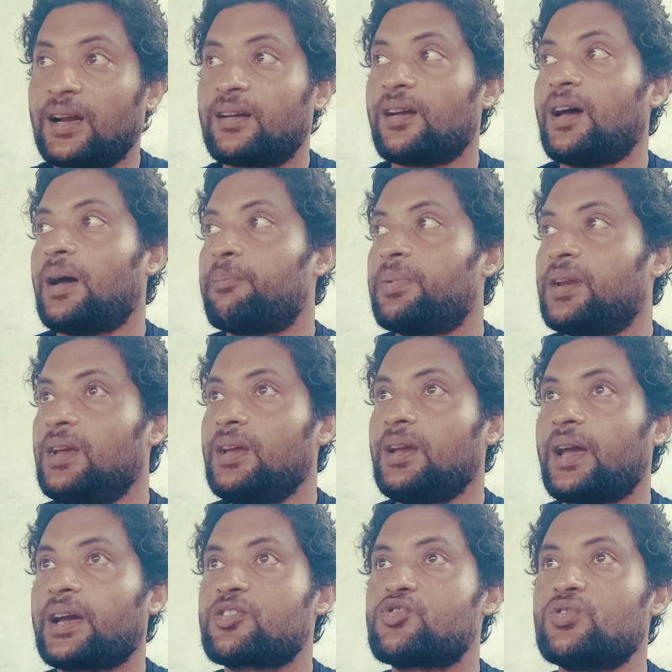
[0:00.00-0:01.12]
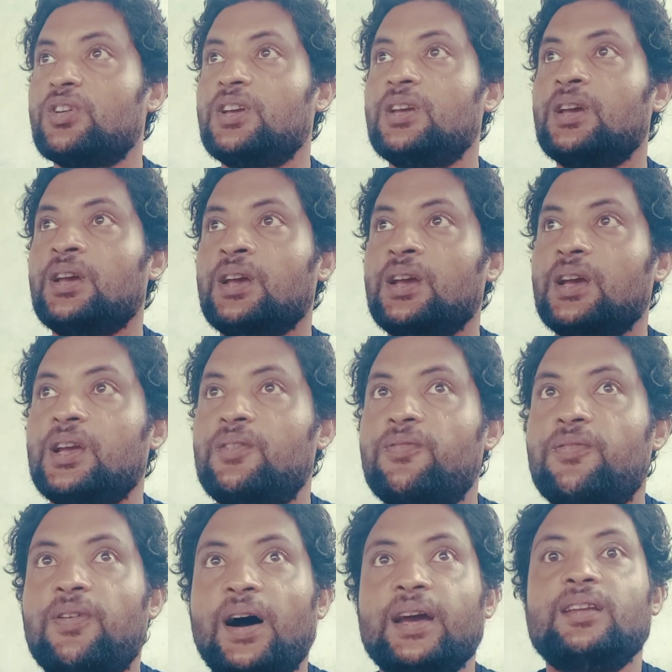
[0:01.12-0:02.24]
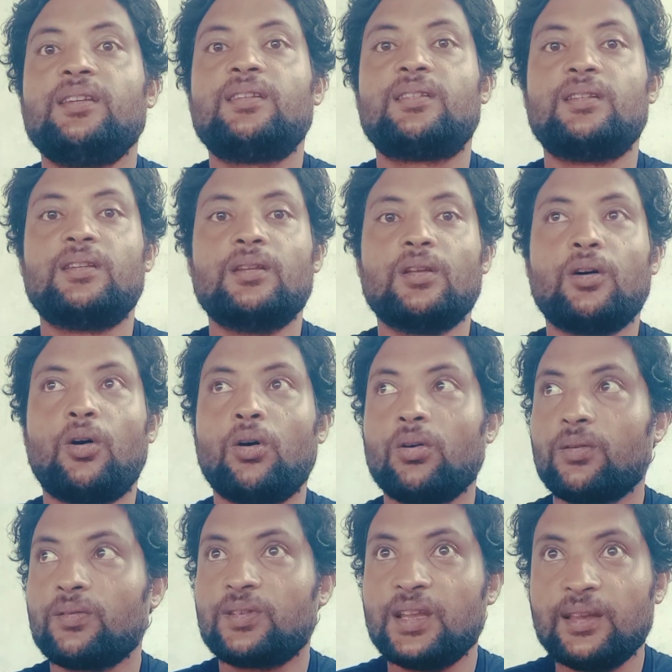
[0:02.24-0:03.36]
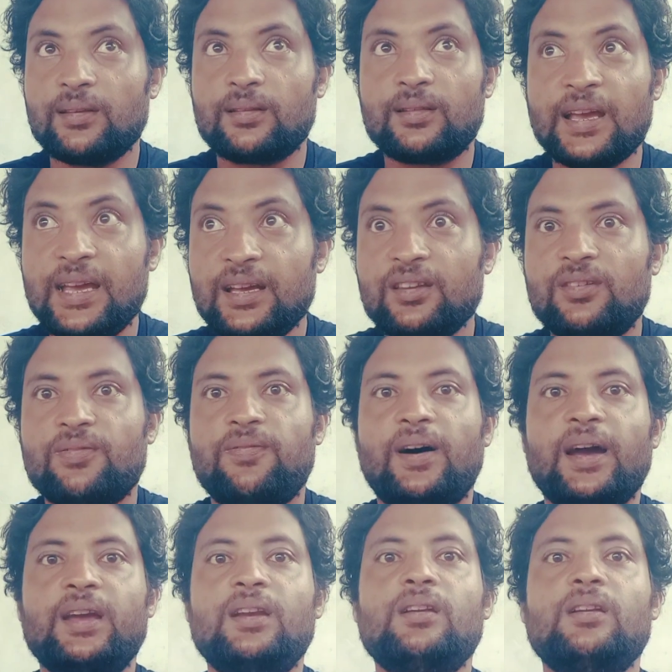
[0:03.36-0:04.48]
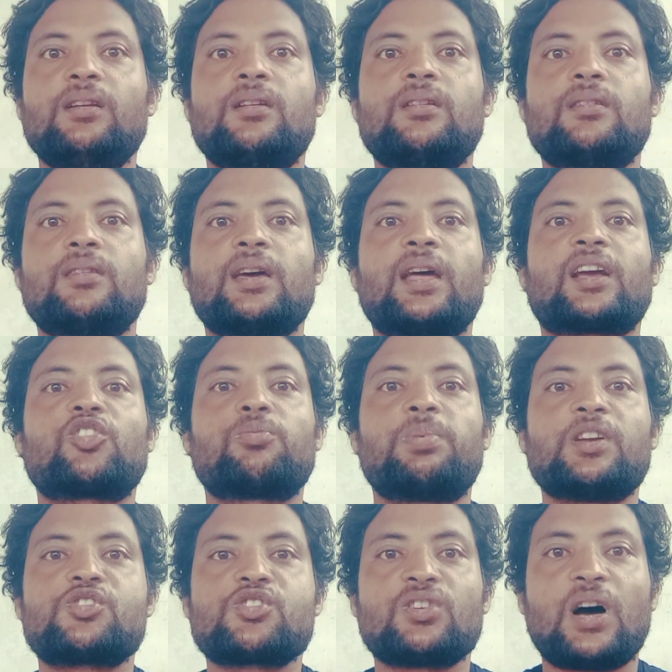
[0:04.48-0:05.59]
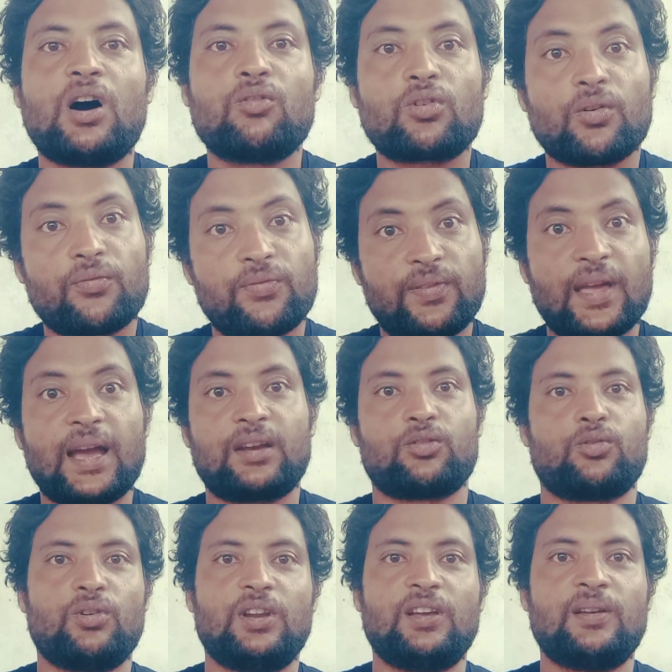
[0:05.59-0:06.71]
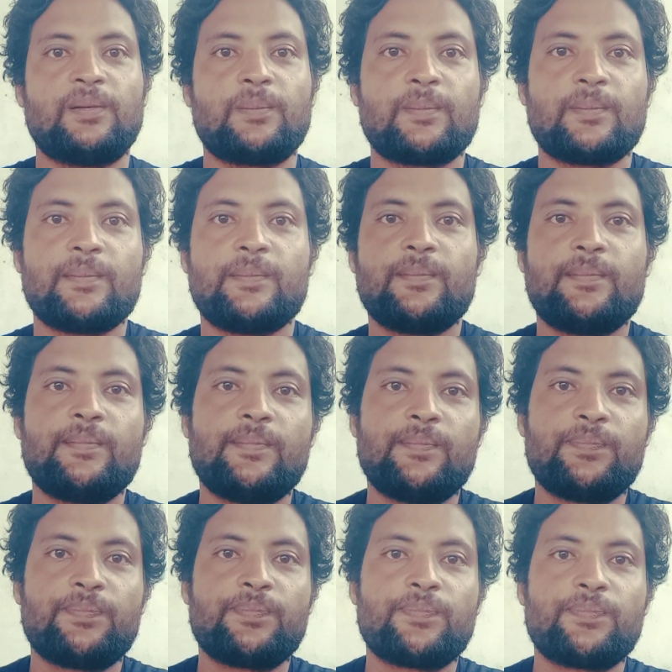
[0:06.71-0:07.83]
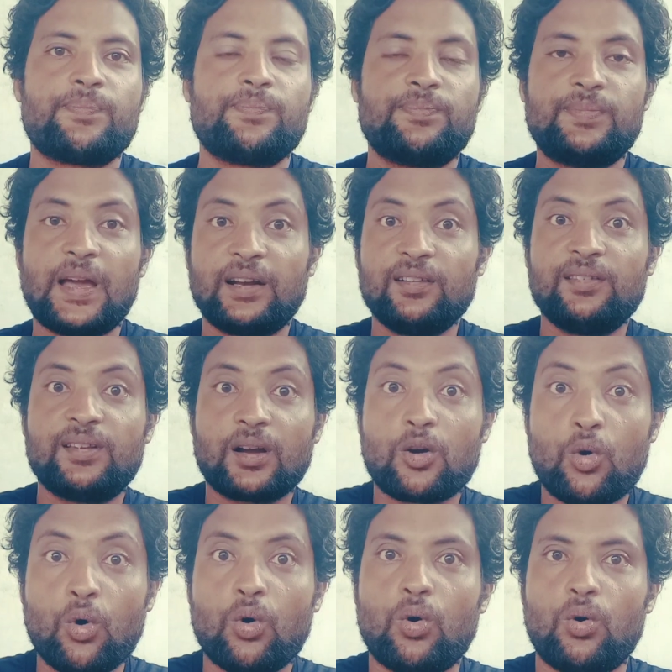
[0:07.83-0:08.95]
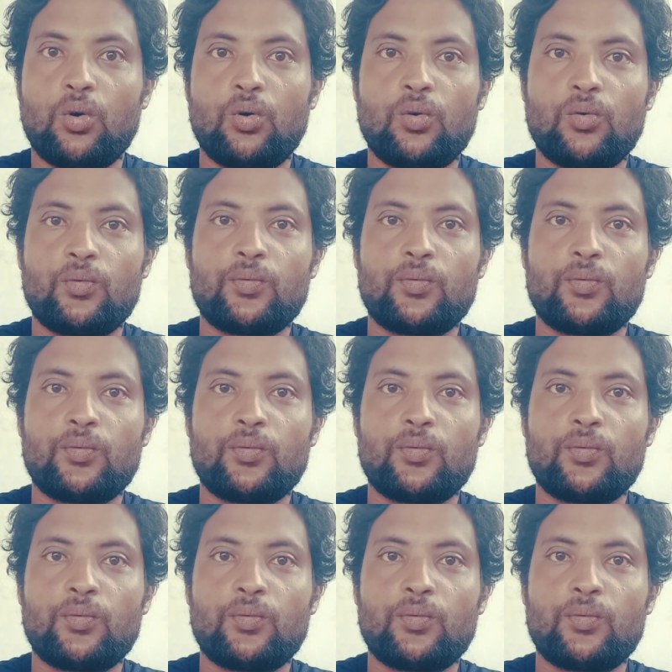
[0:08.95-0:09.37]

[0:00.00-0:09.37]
are happening, actually, it find all the things find their expression out of that only. That is the core